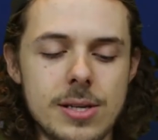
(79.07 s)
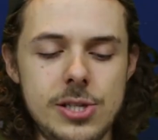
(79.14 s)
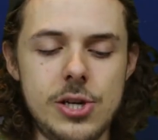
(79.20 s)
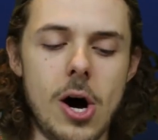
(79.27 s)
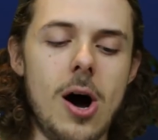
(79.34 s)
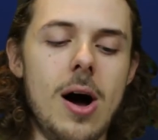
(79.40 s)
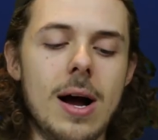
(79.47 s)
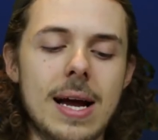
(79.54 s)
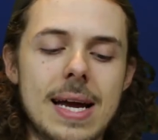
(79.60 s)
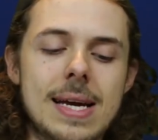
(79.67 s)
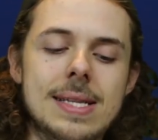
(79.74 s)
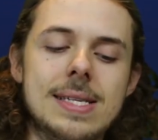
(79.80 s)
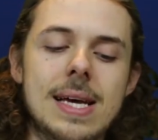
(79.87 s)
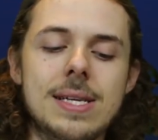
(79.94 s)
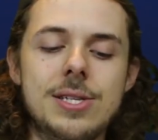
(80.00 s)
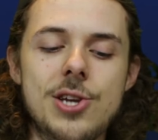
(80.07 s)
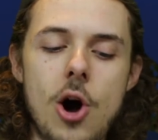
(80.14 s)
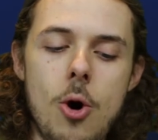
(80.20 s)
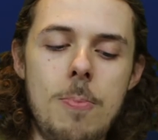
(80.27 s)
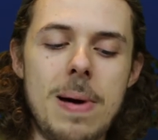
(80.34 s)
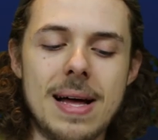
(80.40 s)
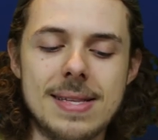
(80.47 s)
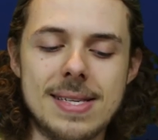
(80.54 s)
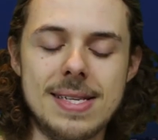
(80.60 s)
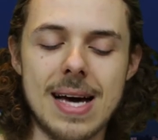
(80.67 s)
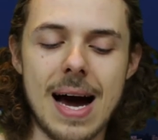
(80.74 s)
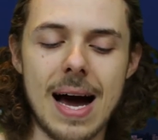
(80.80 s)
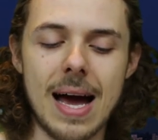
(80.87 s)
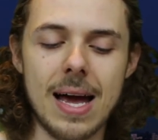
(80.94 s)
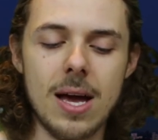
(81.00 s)
dog and it says no pets
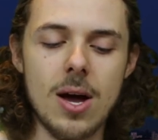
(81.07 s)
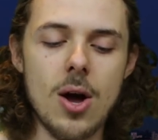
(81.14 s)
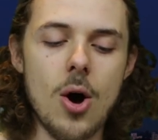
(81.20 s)
die.